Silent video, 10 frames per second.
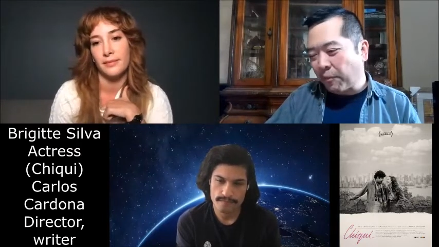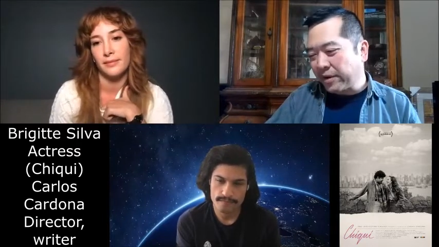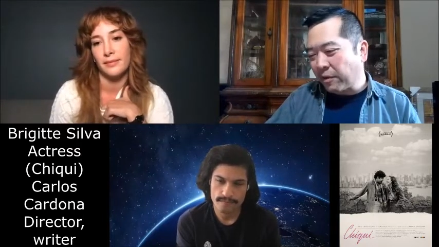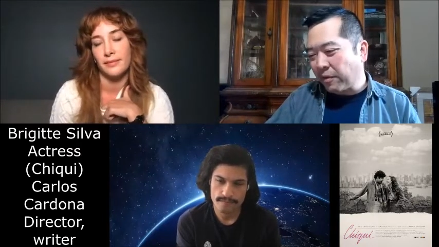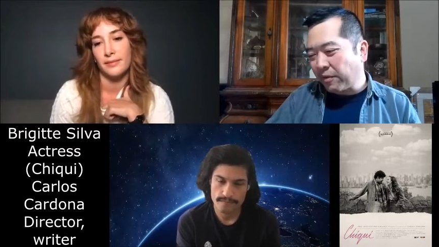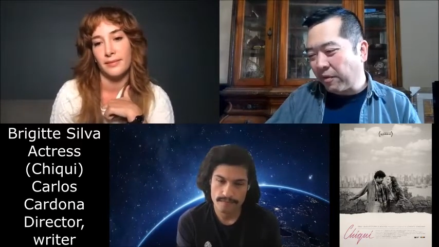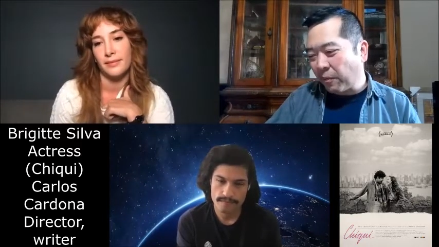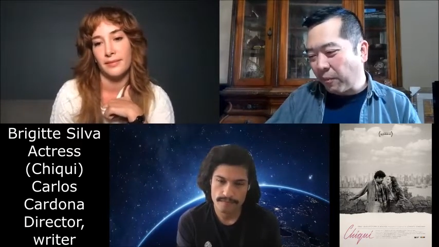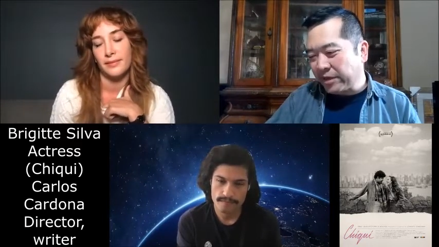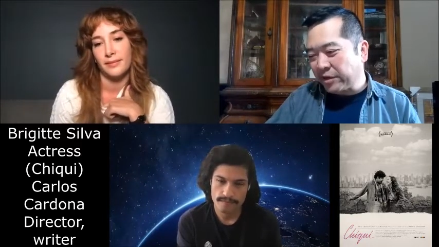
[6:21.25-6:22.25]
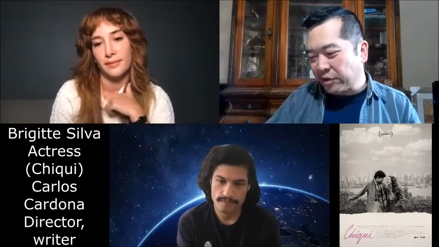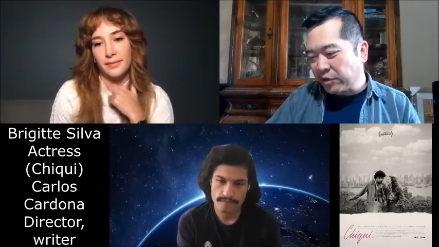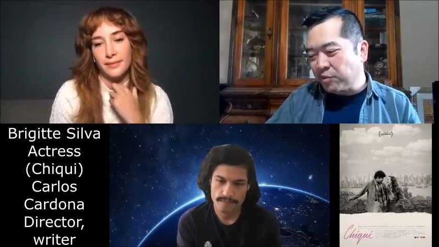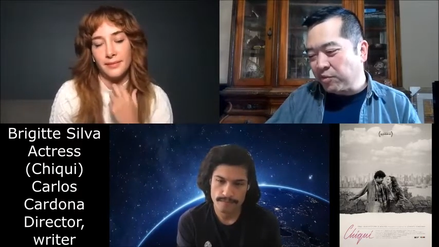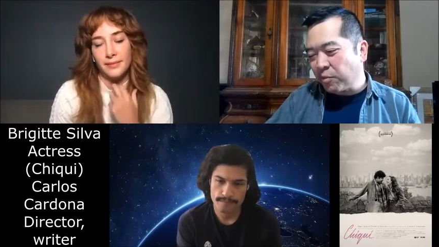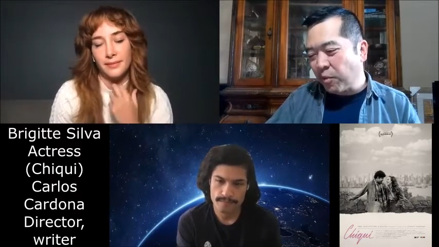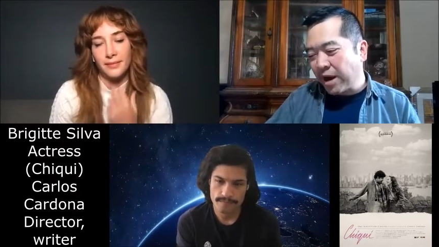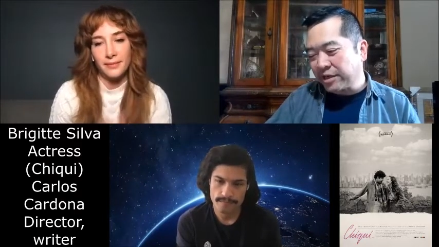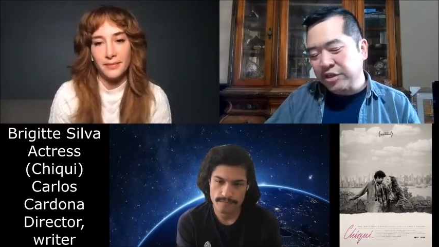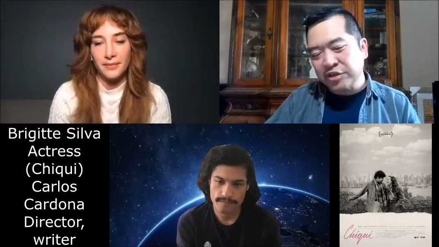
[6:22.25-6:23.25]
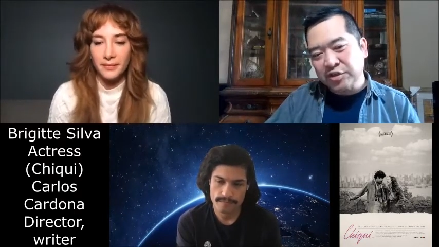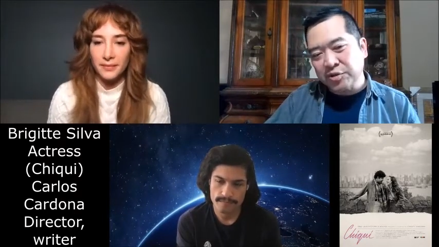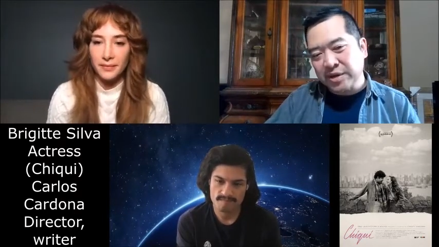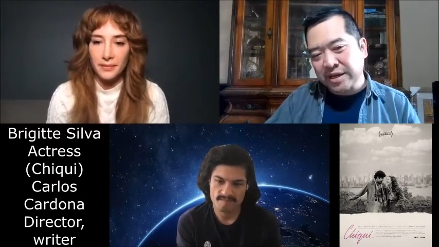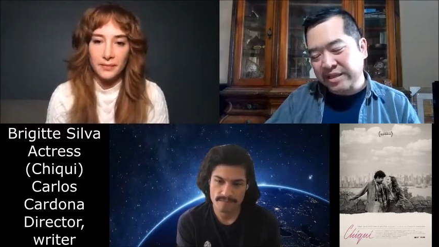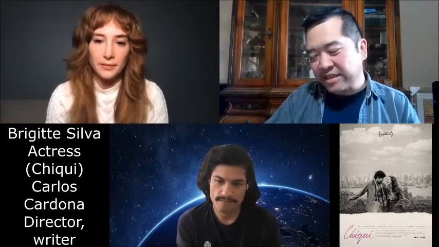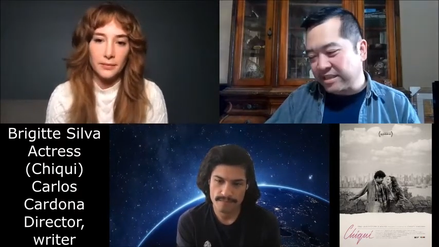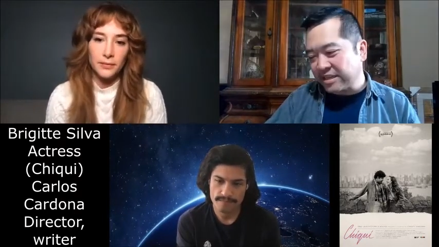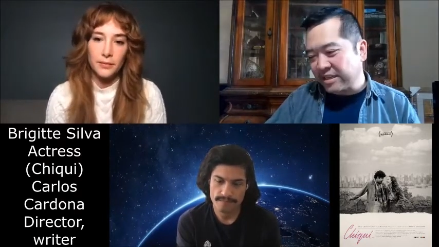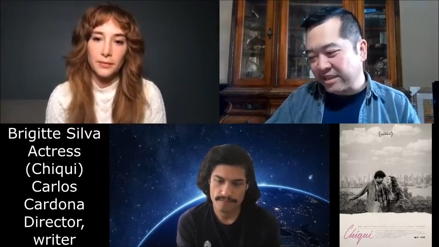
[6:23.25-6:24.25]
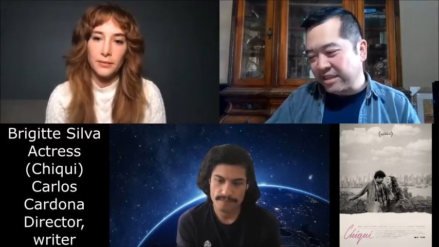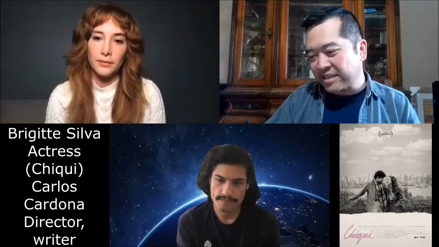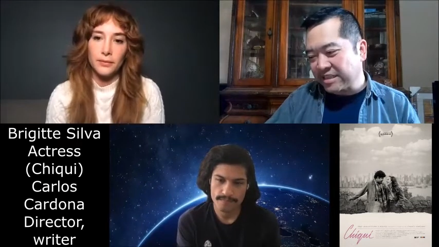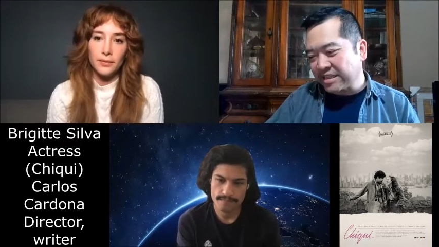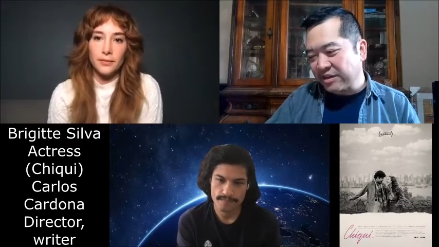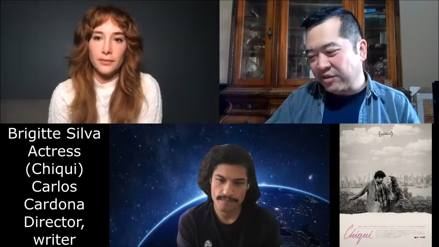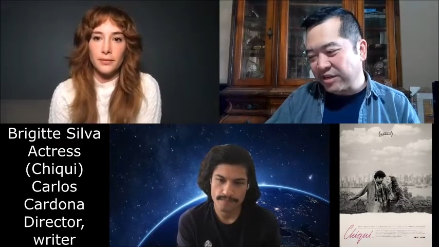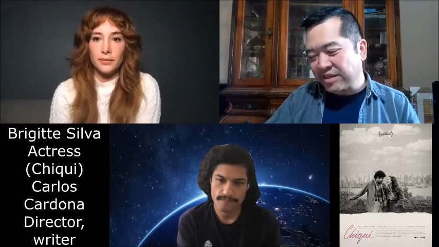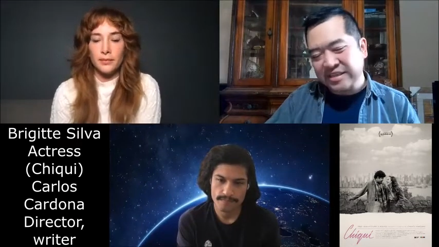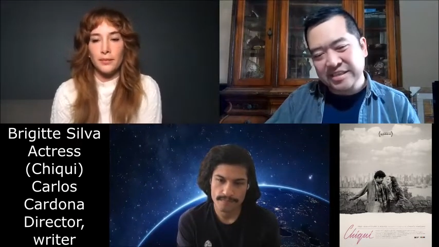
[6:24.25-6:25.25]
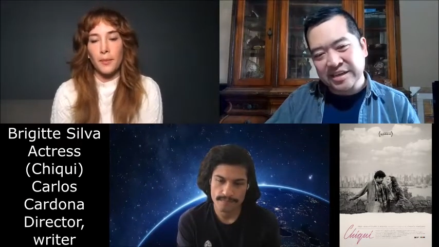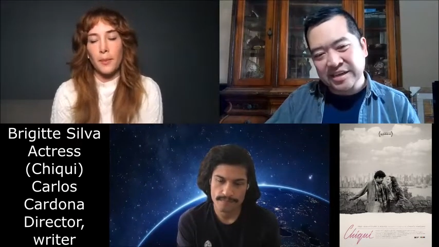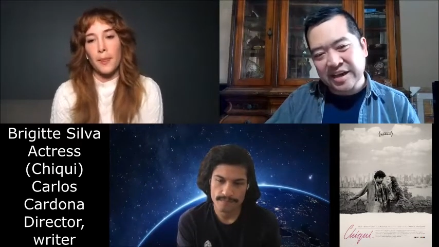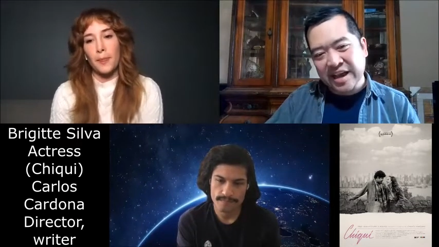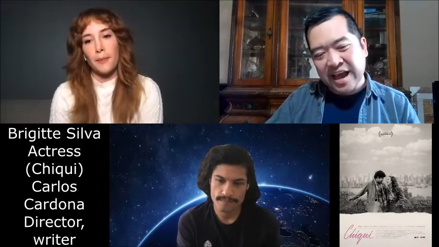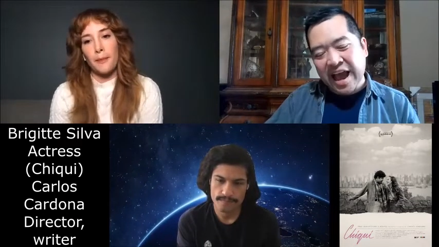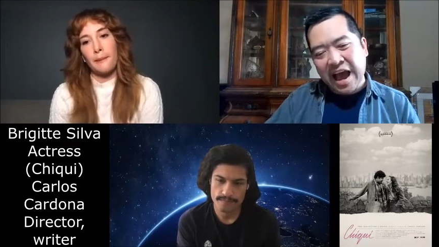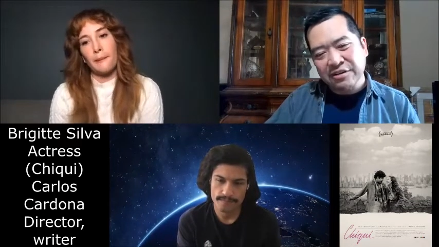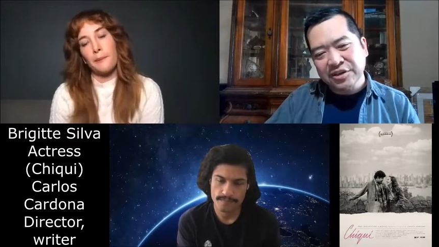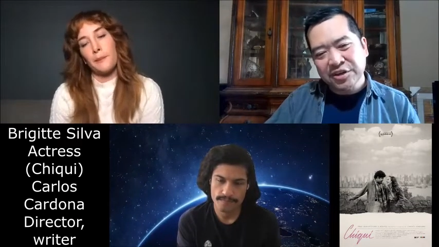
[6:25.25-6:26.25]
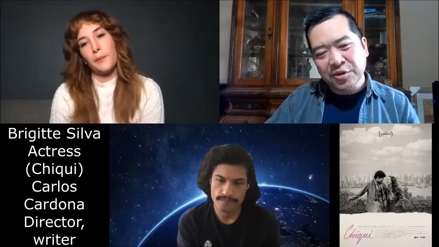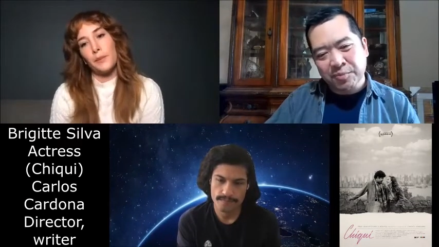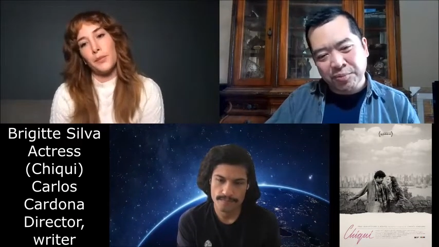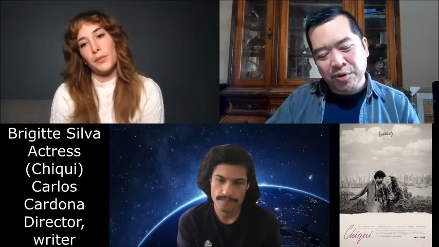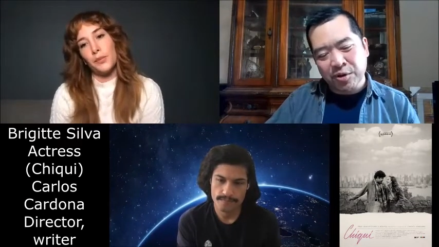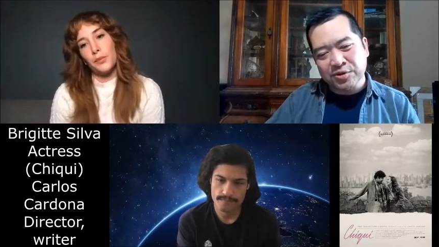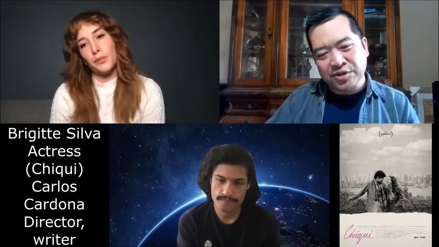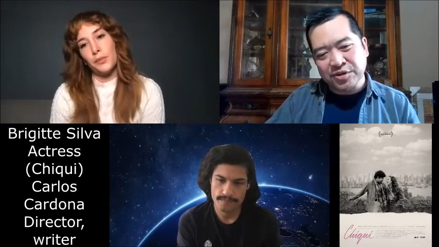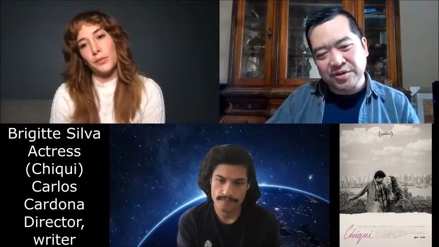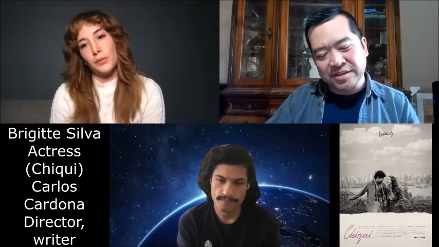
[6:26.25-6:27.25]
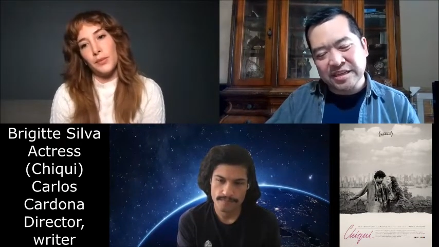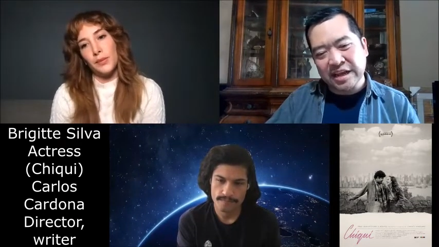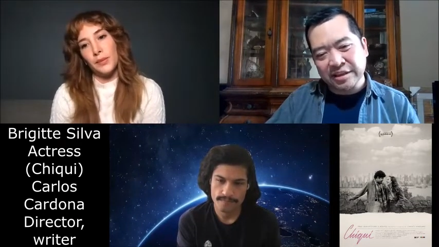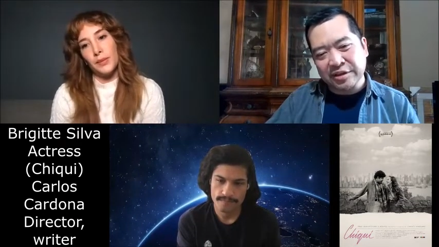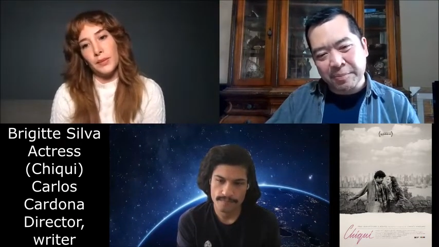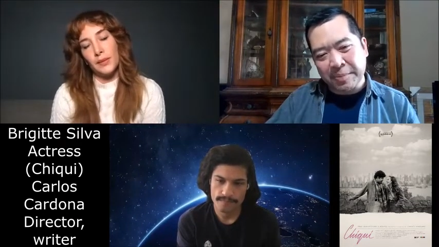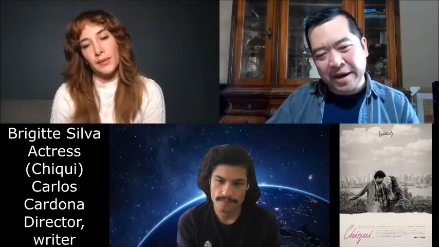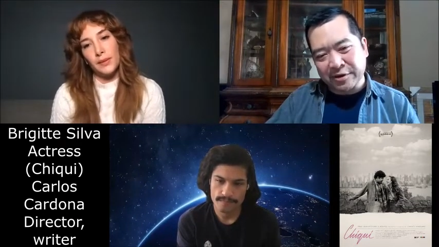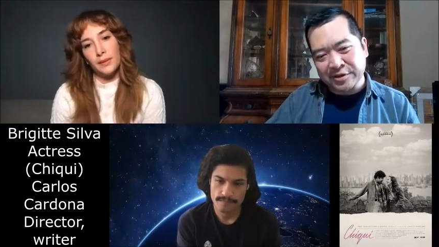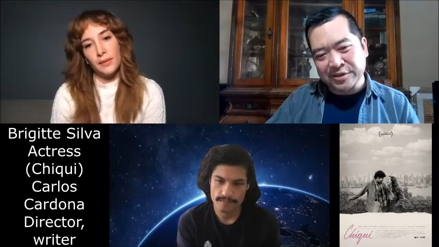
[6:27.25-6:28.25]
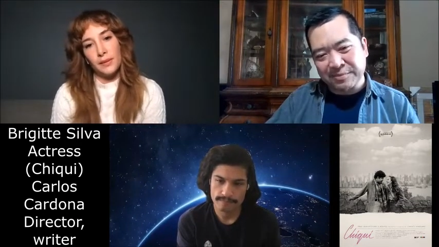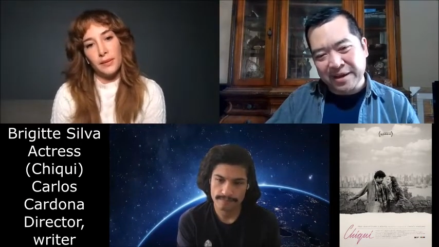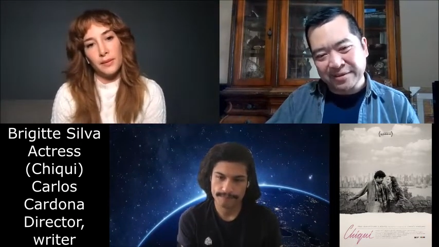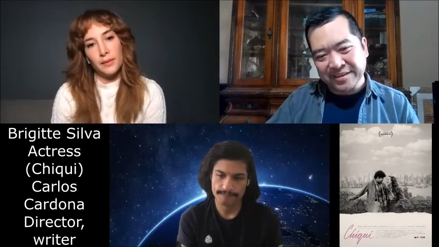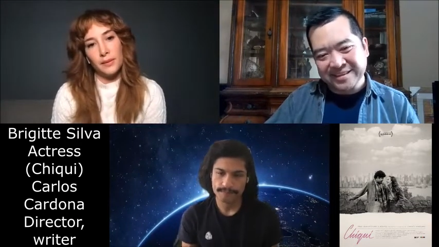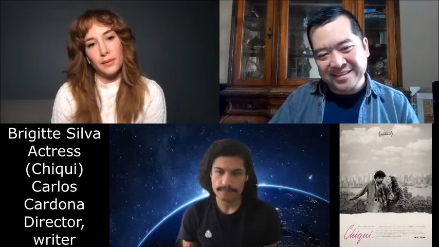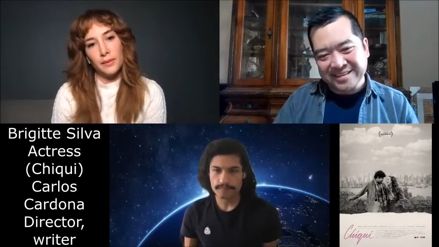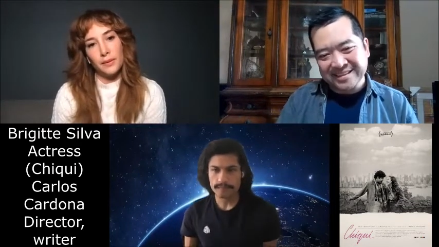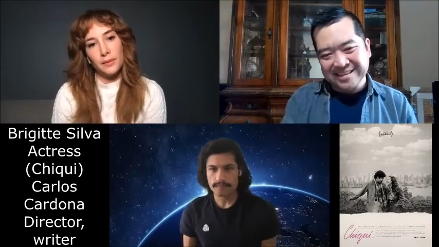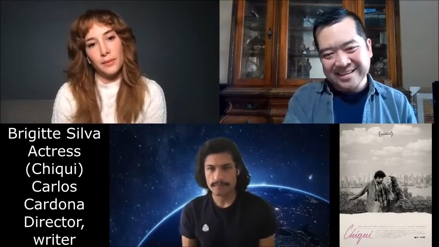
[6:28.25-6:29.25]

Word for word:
Speaker 1: when when you, you wanted to do uh, this uh, this series, uh, how did you approach your telling your parents about this?